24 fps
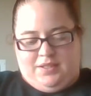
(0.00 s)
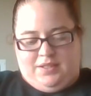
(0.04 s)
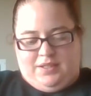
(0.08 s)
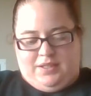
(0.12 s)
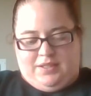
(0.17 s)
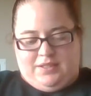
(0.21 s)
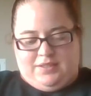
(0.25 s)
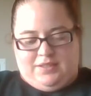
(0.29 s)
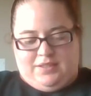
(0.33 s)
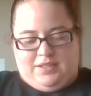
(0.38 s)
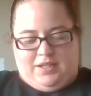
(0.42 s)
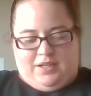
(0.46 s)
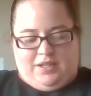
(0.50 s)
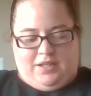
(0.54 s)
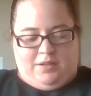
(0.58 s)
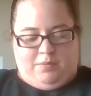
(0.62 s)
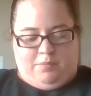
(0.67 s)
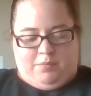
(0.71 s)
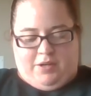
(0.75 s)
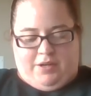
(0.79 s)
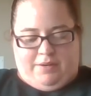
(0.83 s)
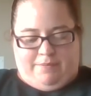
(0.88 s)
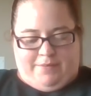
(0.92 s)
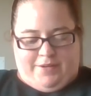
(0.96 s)
It's not gonna
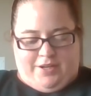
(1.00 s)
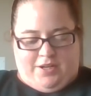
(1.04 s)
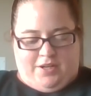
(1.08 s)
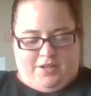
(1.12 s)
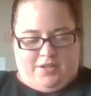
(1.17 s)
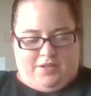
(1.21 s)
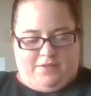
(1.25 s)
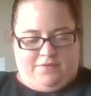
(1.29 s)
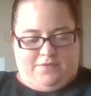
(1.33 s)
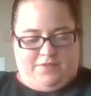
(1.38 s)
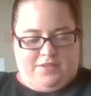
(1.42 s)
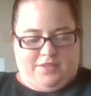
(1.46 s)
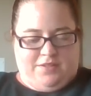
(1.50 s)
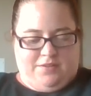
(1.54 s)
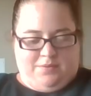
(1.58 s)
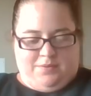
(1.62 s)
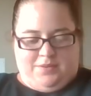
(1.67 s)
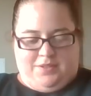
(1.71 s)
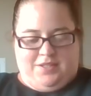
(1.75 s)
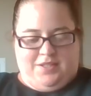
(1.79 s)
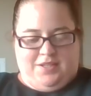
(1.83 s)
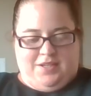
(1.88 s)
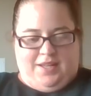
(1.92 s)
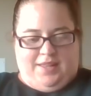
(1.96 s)
break my heart if this
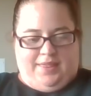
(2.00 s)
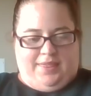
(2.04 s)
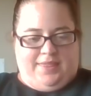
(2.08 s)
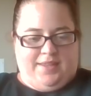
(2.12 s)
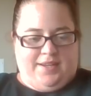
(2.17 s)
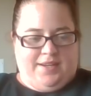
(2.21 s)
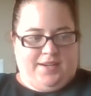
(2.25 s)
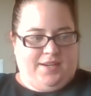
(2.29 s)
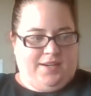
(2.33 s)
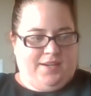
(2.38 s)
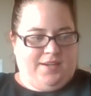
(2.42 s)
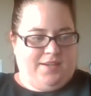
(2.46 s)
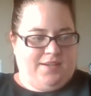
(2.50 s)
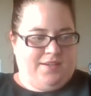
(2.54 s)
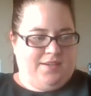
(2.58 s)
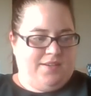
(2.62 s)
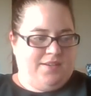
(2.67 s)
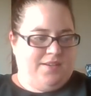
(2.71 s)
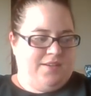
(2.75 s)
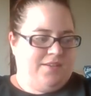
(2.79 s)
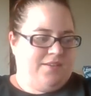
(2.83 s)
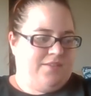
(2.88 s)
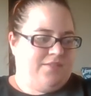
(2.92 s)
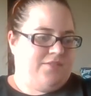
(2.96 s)
one's not there
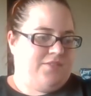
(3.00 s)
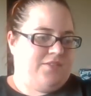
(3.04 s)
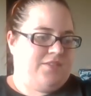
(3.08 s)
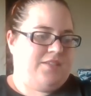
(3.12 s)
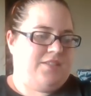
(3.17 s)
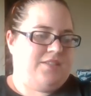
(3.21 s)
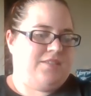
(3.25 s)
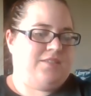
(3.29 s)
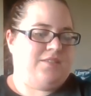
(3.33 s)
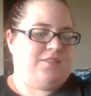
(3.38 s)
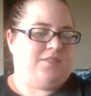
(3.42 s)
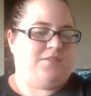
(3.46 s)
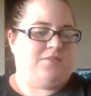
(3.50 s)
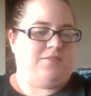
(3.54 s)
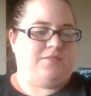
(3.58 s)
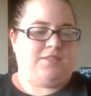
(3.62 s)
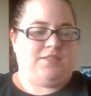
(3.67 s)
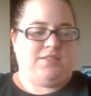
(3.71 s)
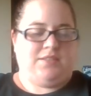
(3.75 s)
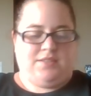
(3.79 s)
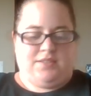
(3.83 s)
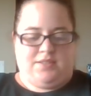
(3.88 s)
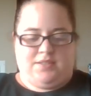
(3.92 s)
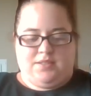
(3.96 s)
for these little
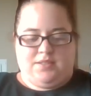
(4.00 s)
ones.